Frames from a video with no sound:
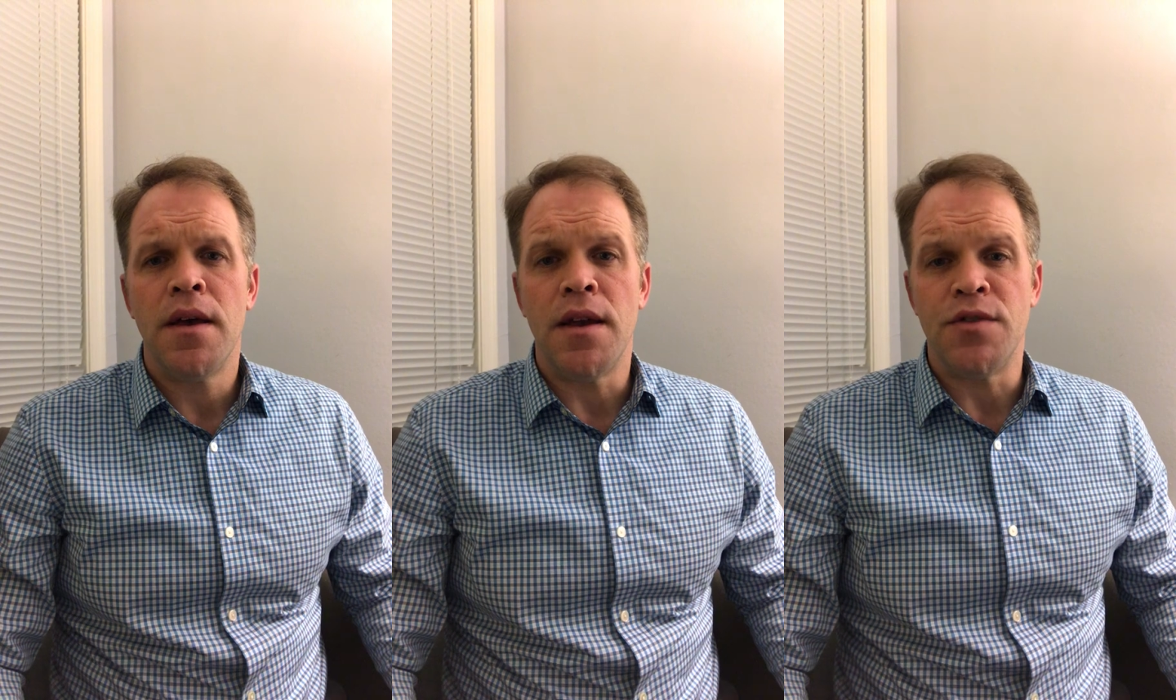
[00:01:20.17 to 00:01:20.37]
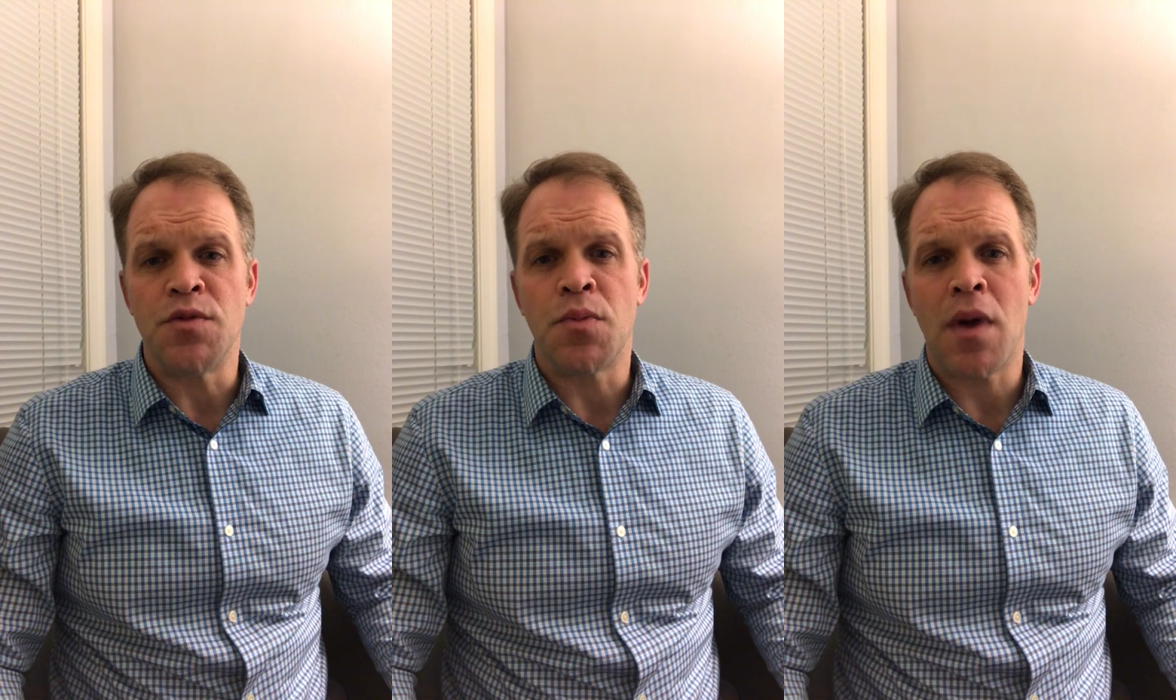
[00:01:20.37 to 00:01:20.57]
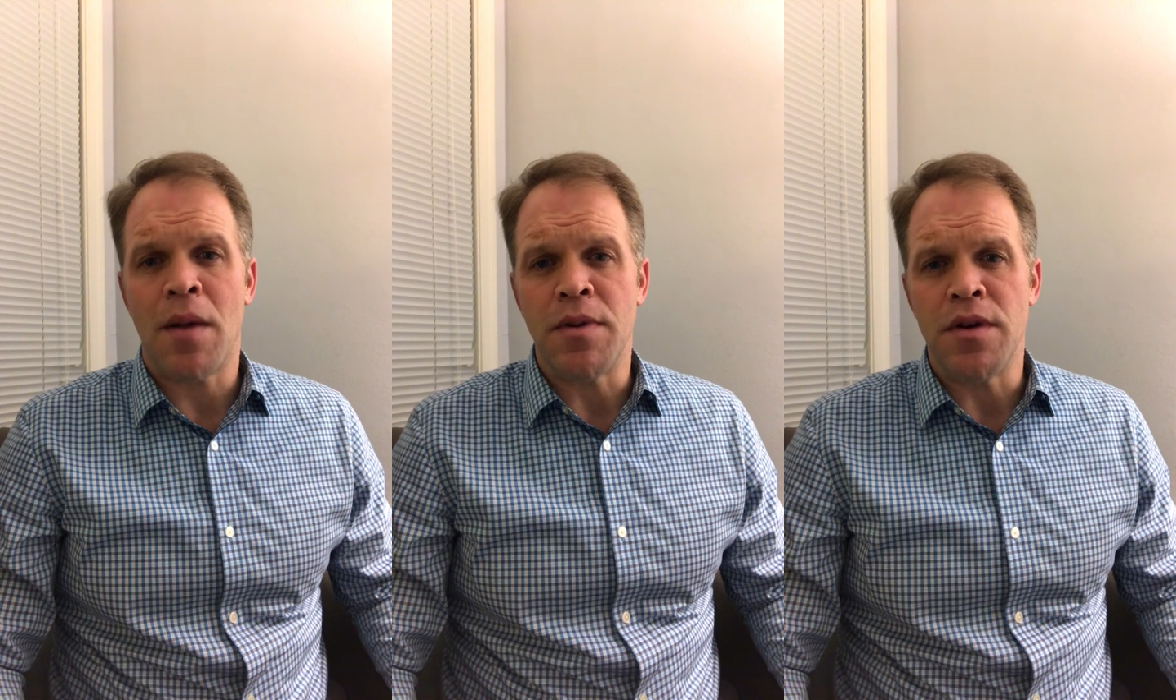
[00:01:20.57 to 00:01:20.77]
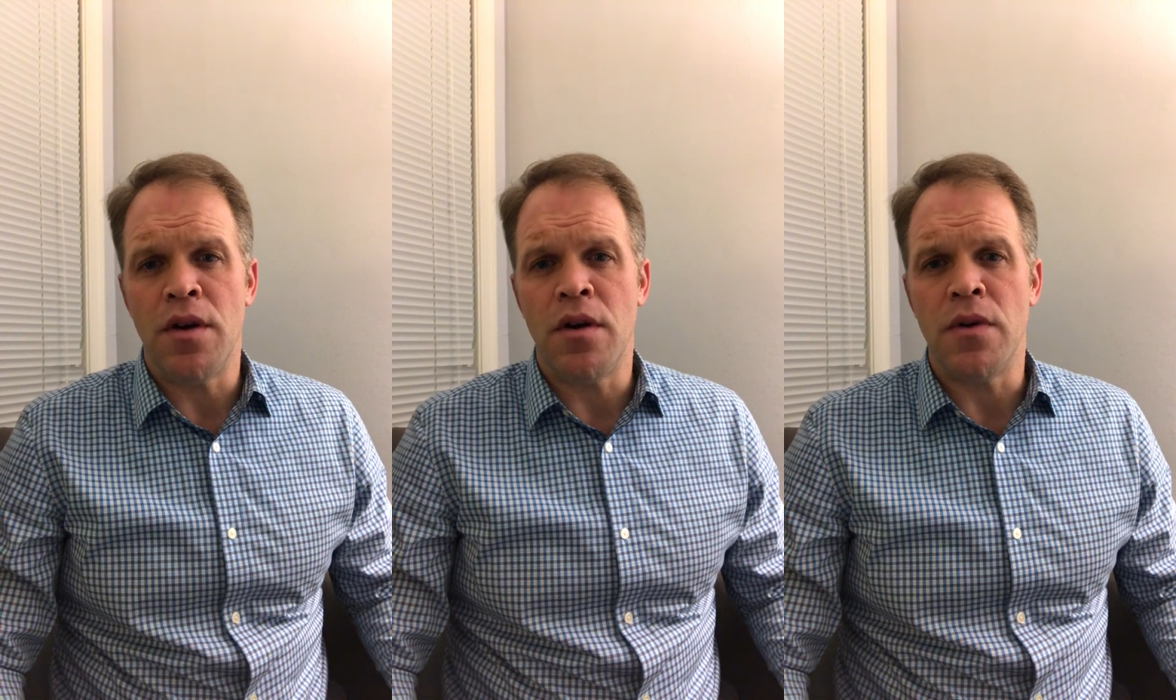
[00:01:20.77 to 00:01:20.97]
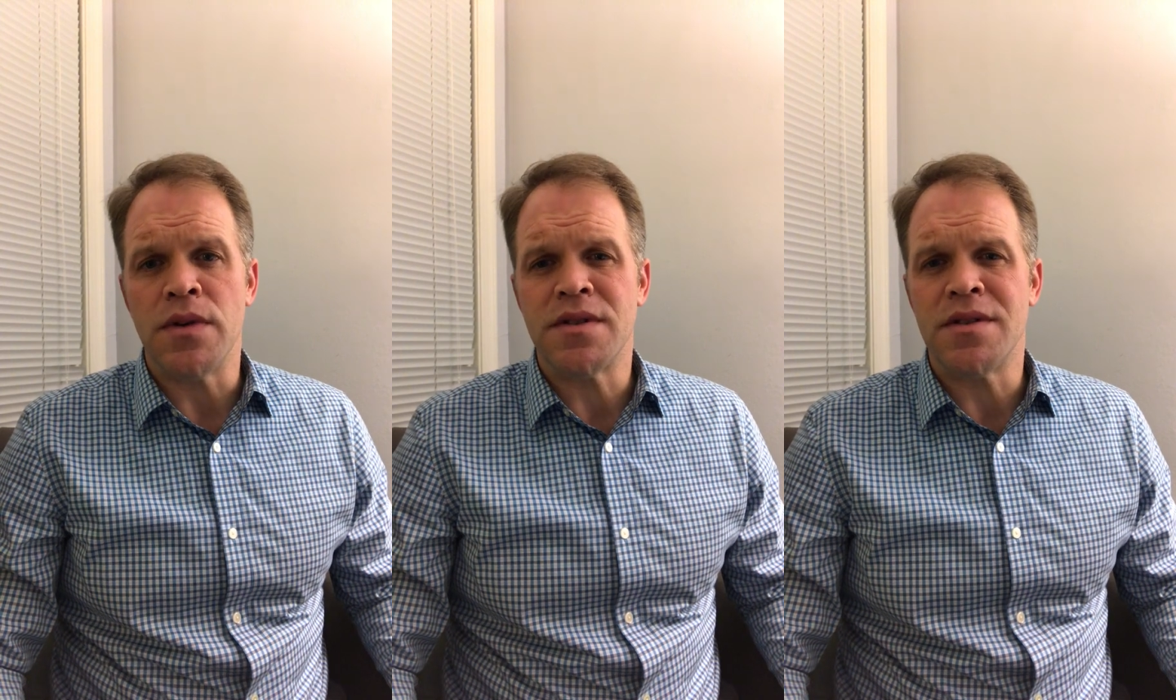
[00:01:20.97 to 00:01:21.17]
and as you probably
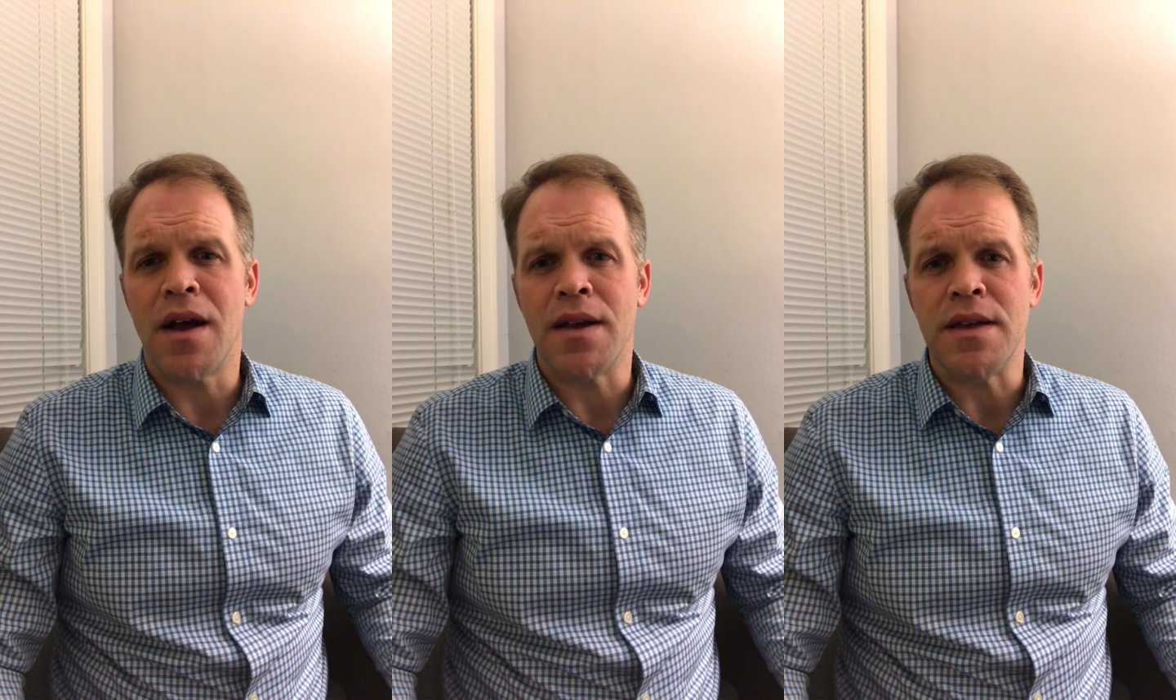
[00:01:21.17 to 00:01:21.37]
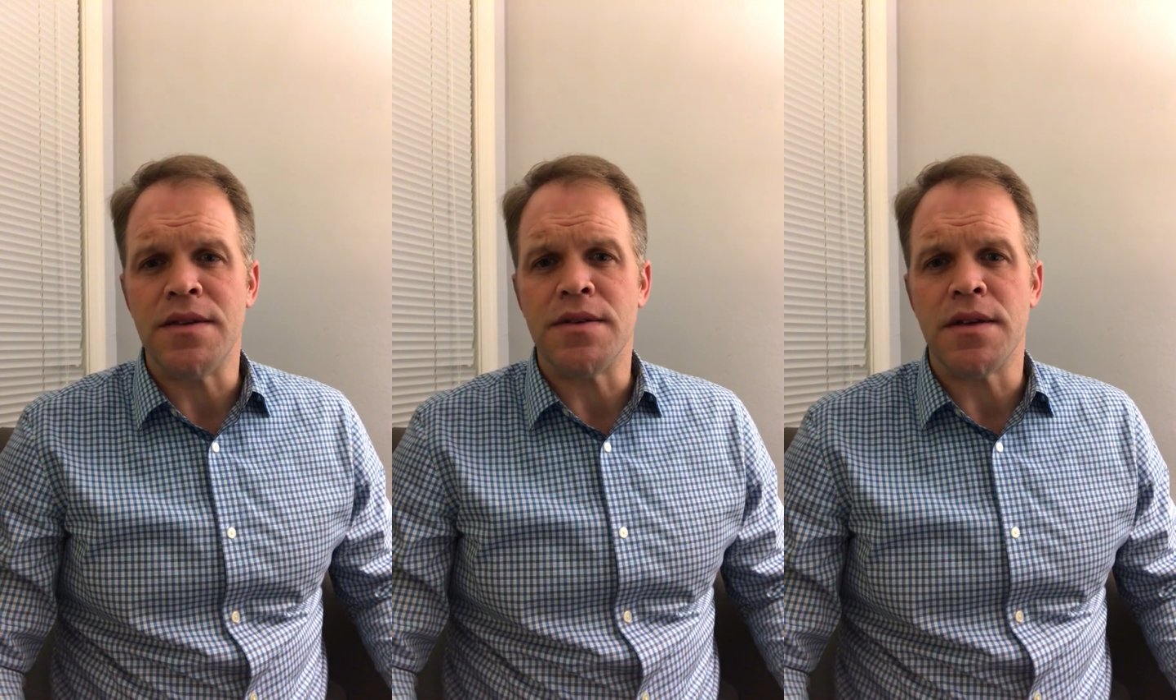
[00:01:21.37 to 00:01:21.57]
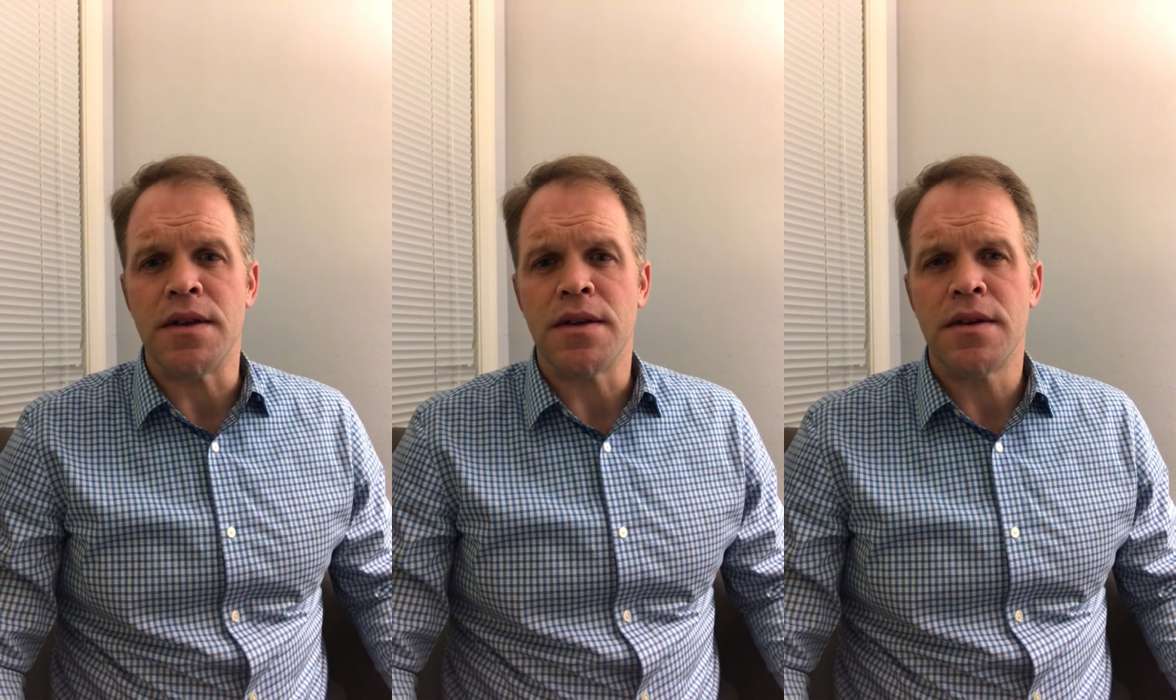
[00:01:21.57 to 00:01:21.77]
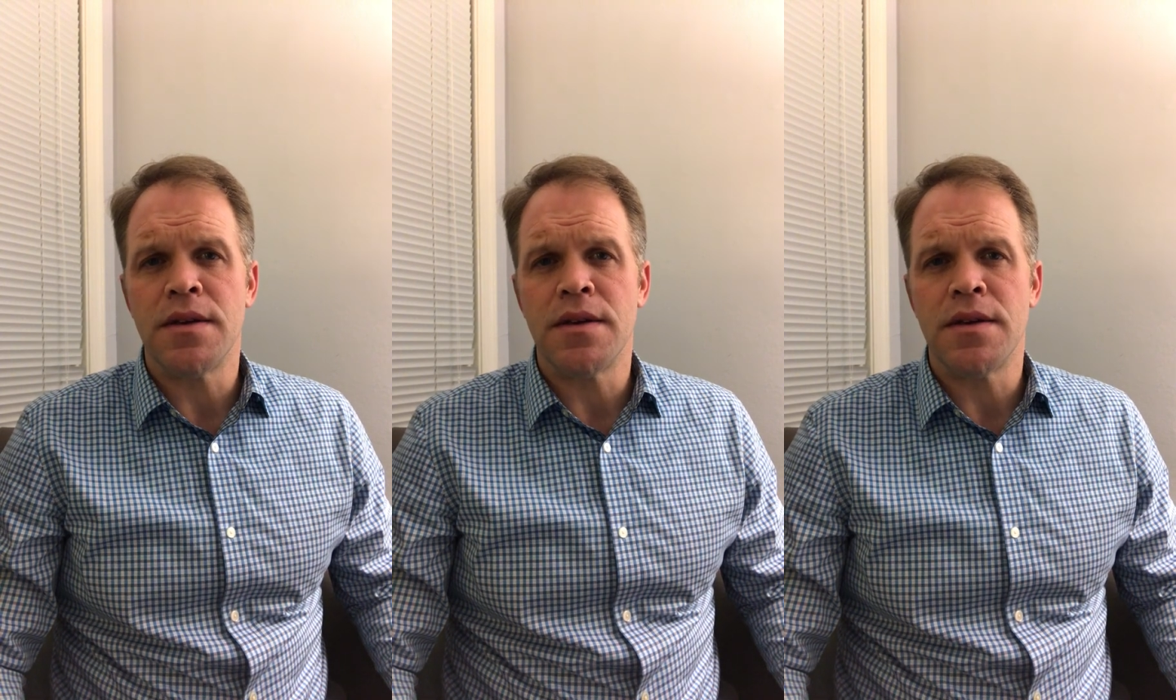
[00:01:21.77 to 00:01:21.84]
know, it's not easy.